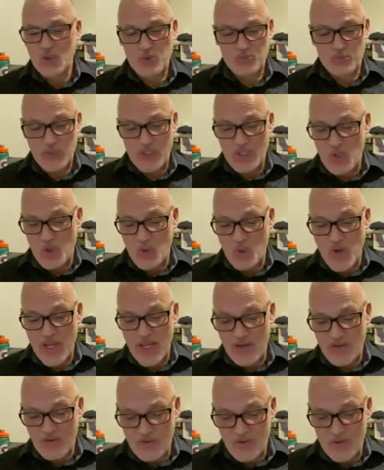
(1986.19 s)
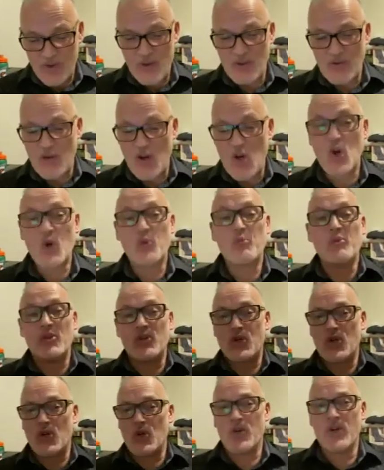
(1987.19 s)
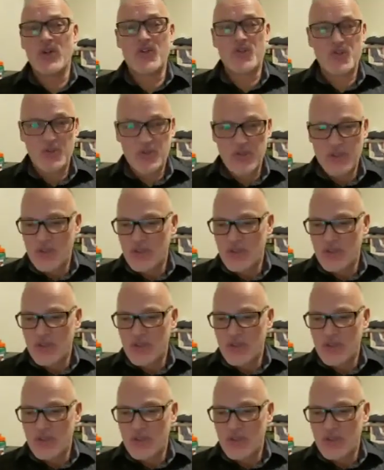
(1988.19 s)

but in a way of, of hope and courage